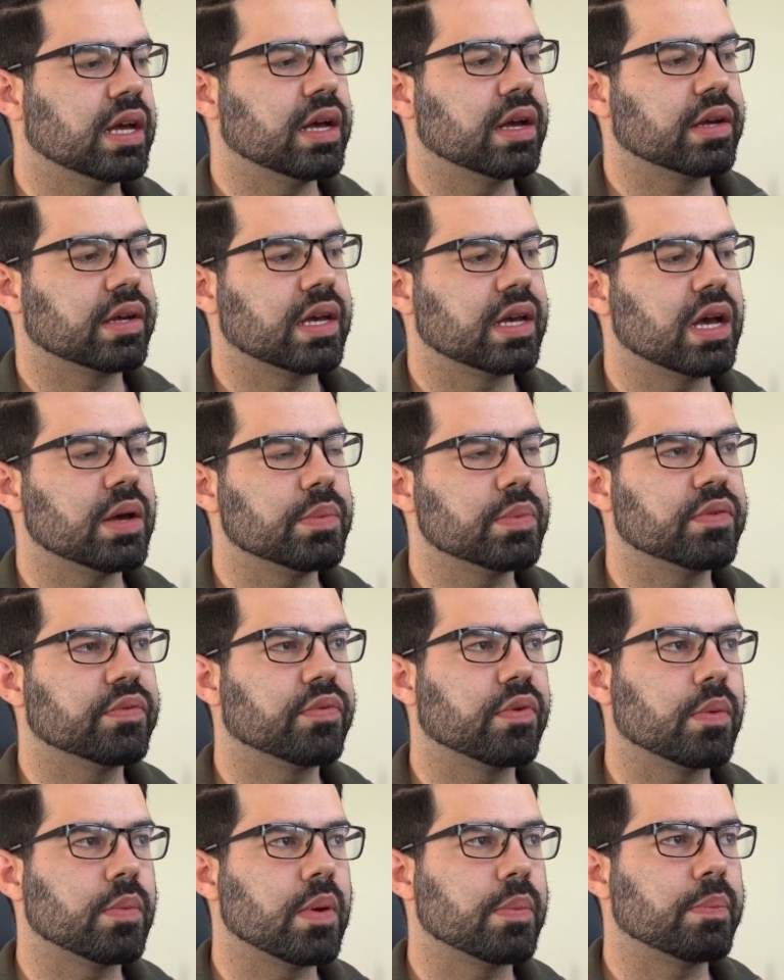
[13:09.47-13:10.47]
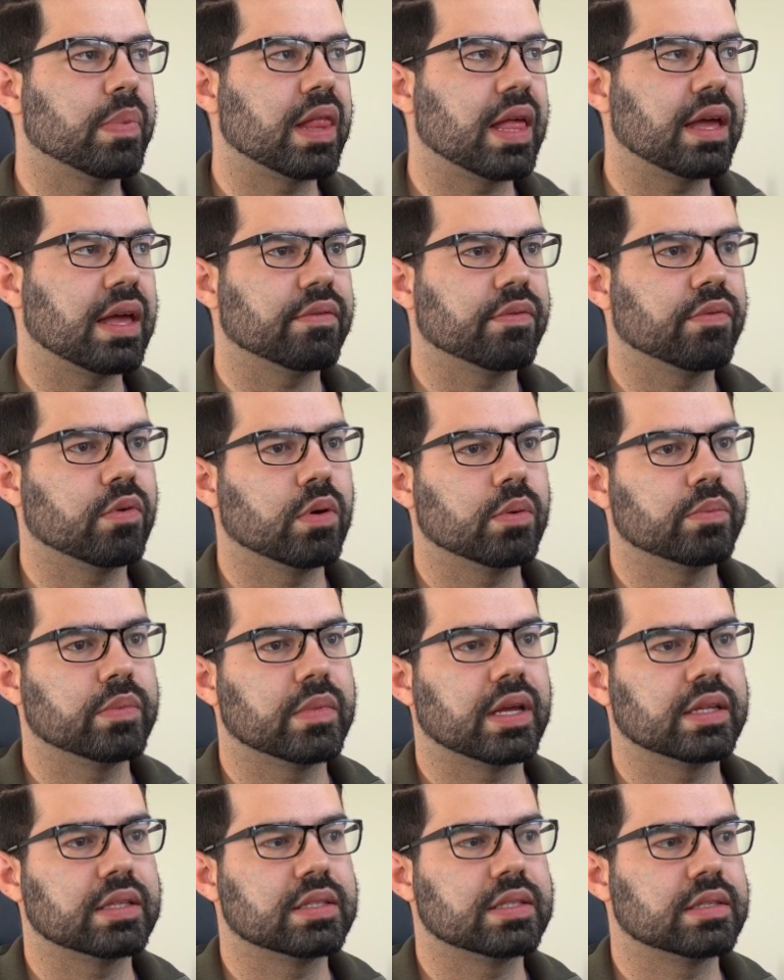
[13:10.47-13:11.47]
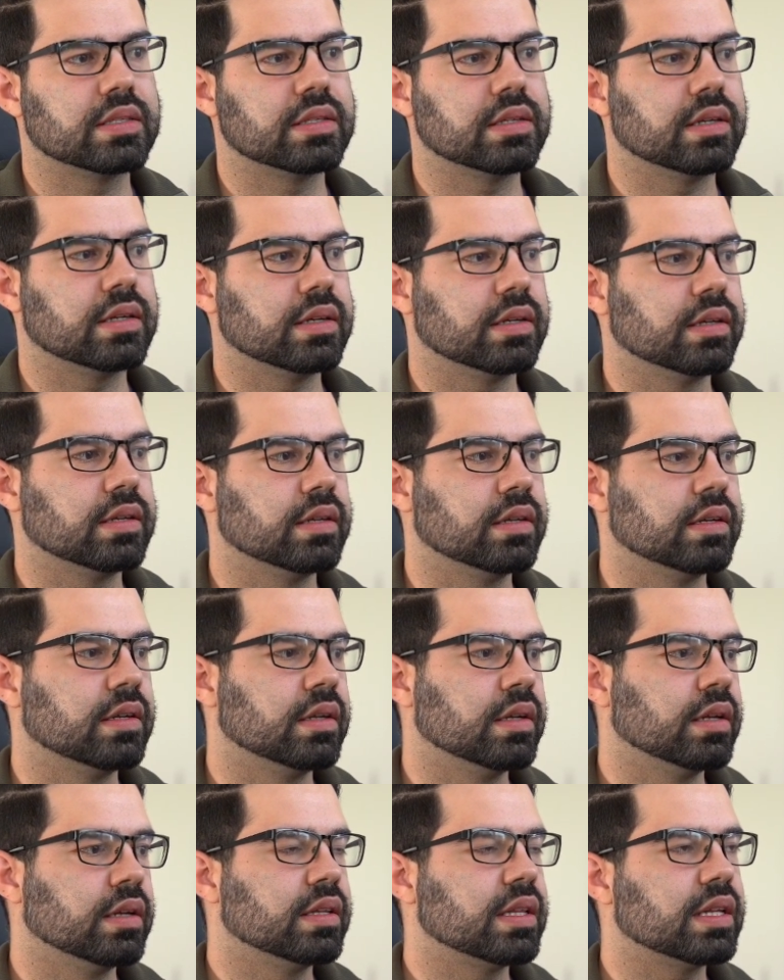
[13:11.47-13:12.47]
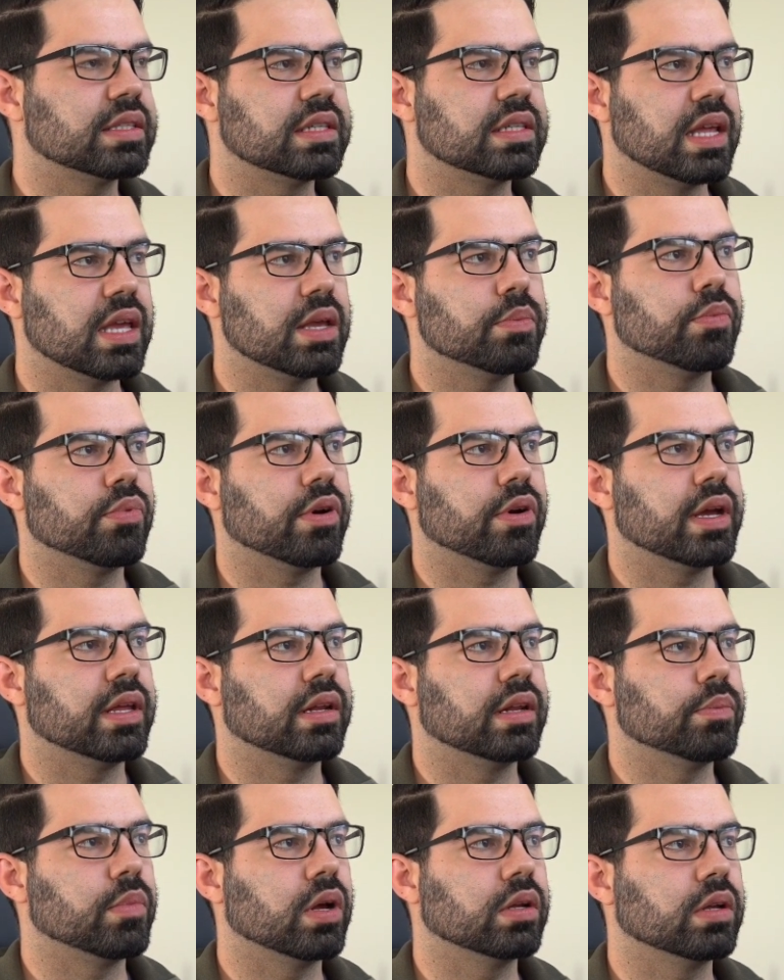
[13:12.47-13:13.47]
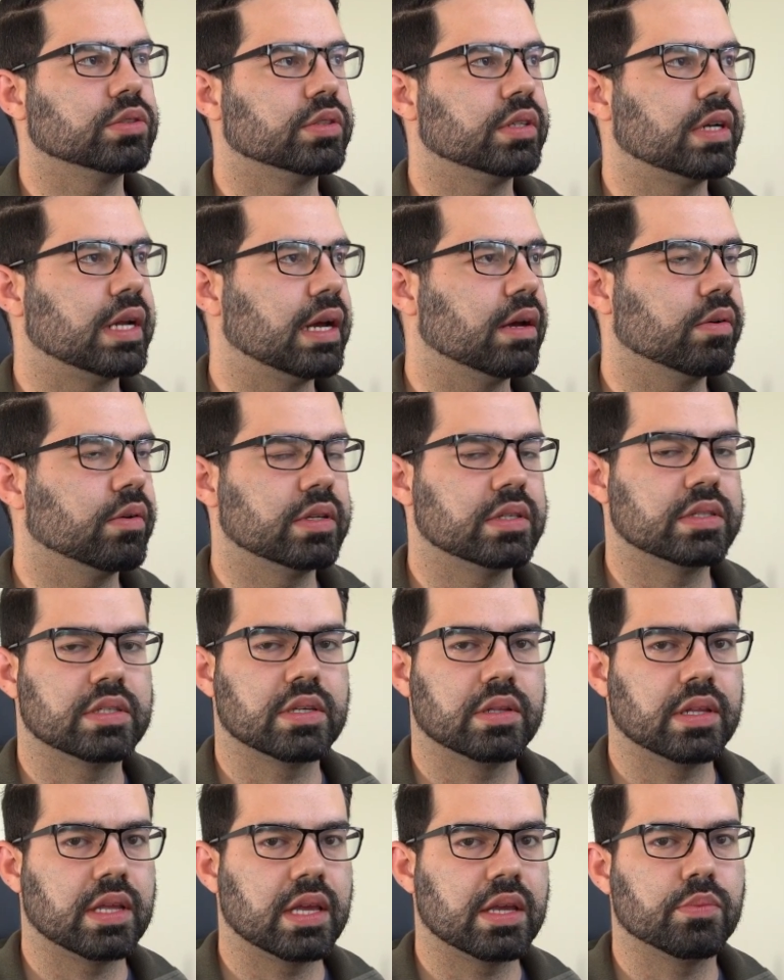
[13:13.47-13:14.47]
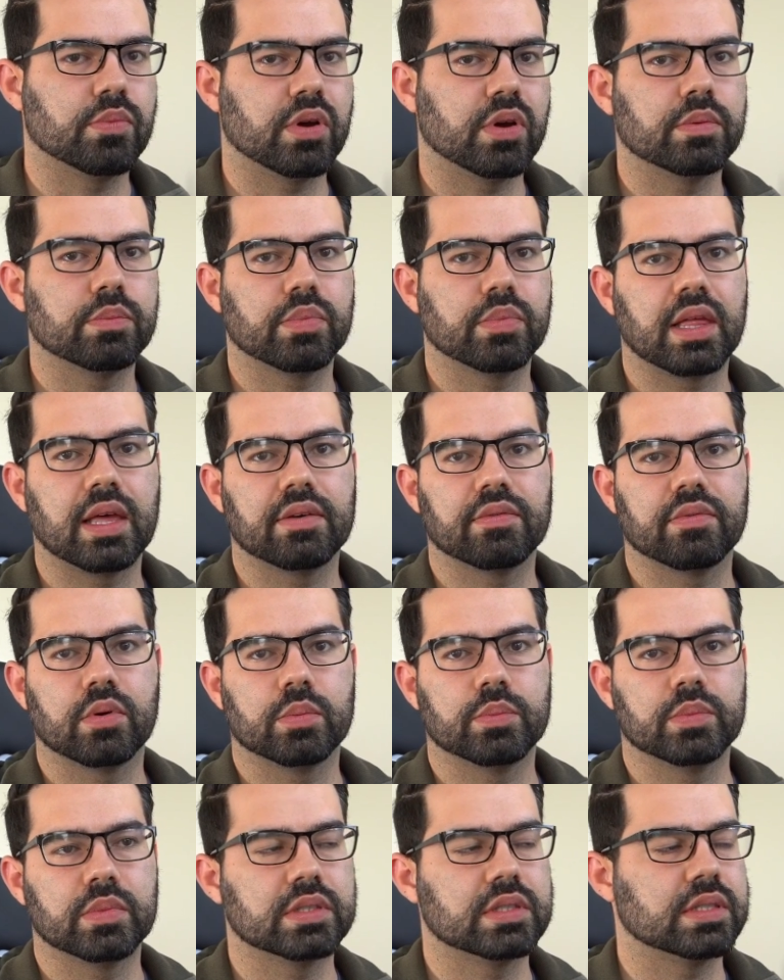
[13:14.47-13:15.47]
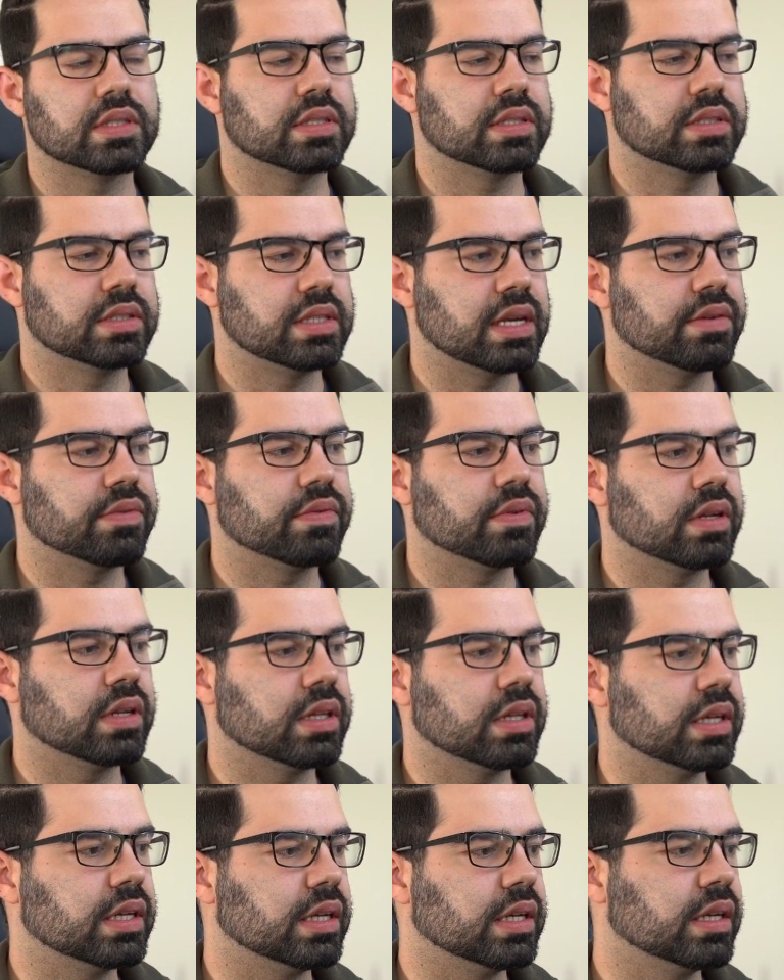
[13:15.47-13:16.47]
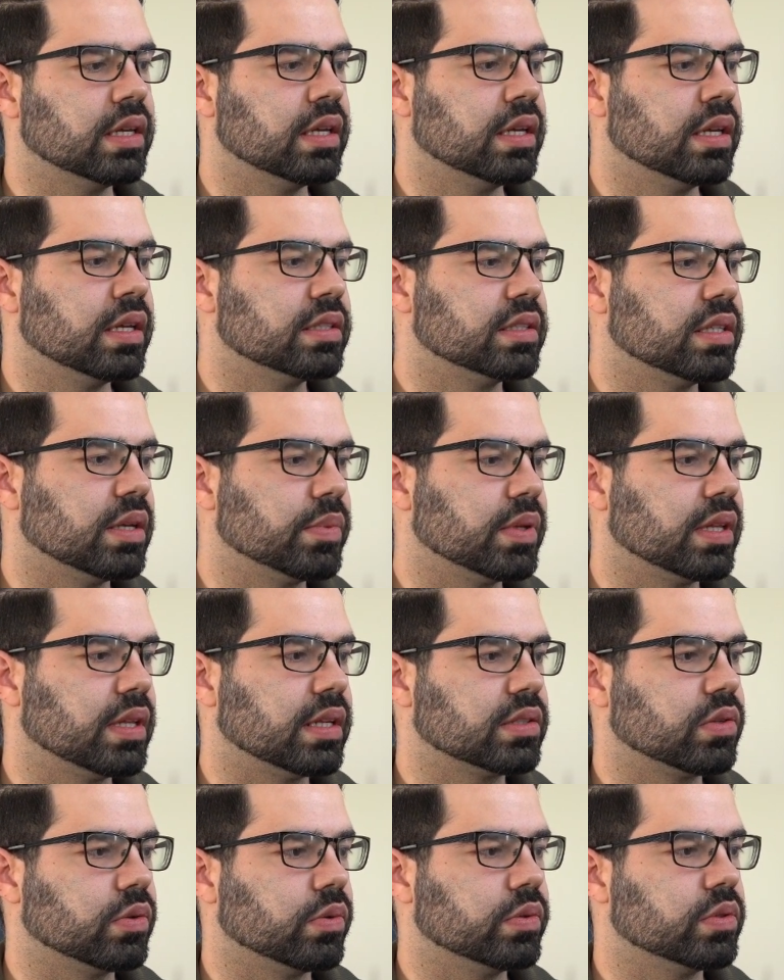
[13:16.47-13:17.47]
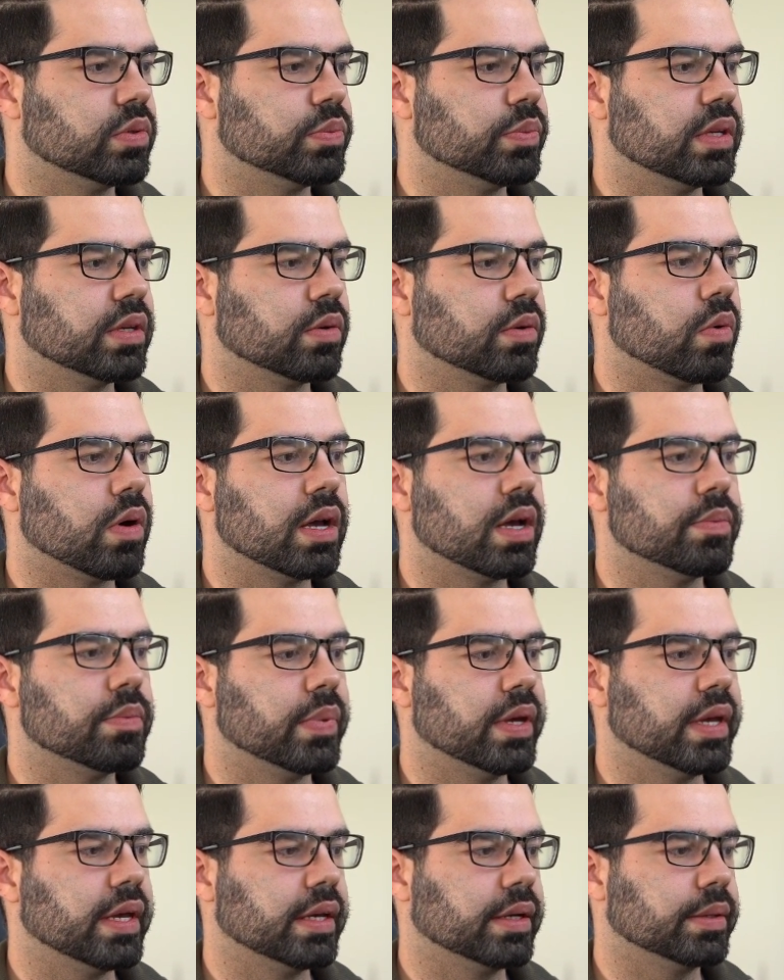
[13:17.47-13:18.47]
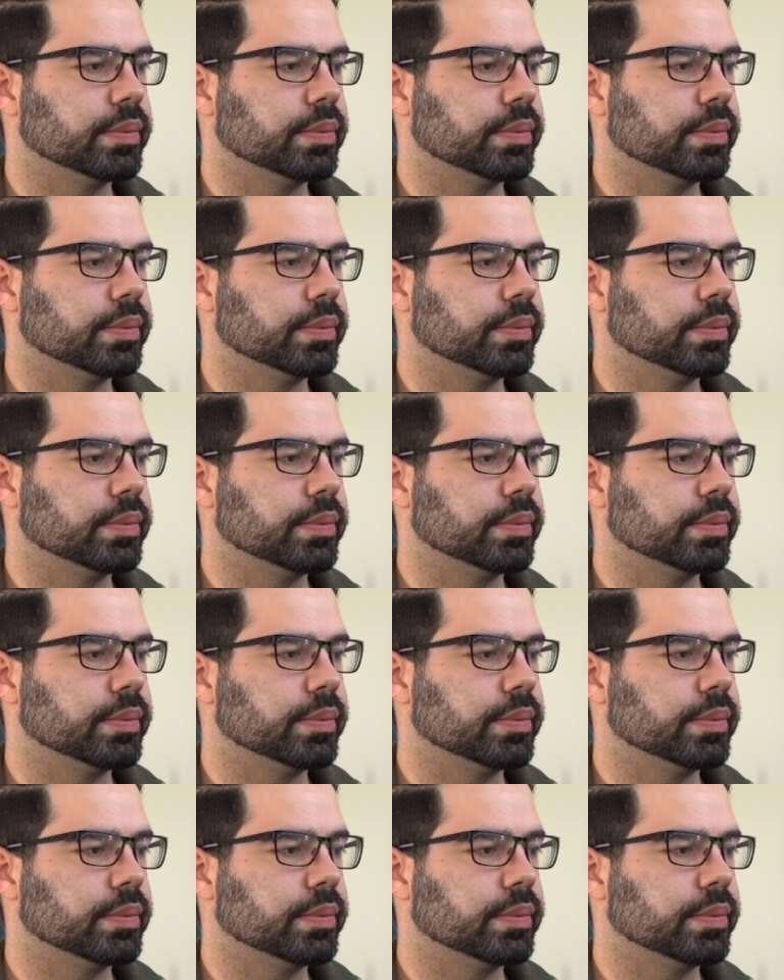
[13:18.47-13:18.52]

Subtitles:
coming from a platform that's a name brand. Mandala is a name brand platform. This is definitely something that's going to be quite big.